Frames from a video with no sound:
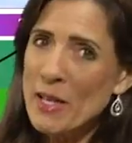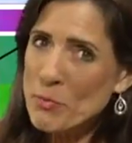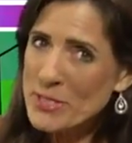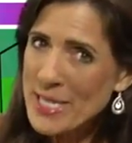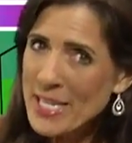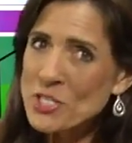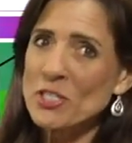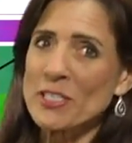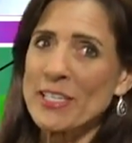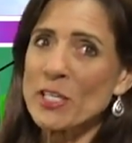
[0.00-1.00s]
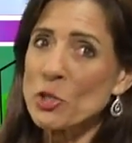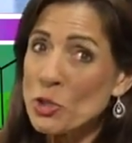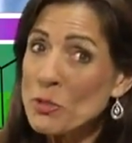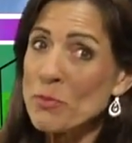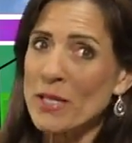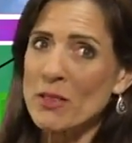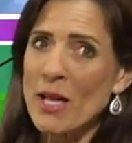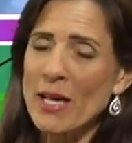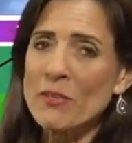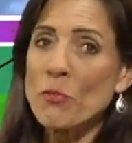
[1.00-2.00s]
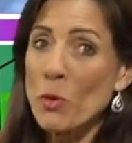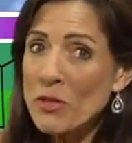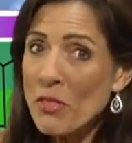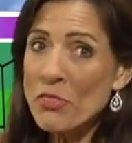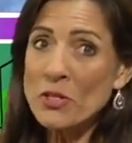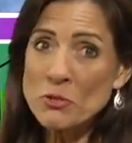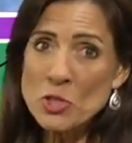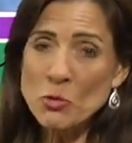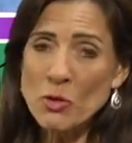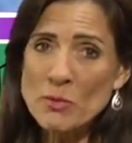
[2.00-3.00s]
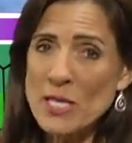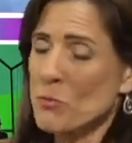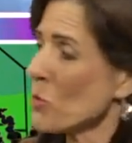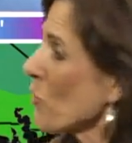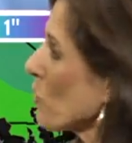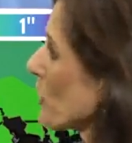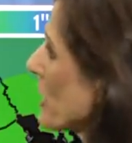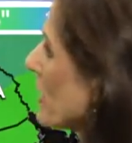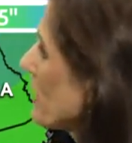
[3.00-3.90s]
potentially it could be a lot if one of the thunderstorms that move overhead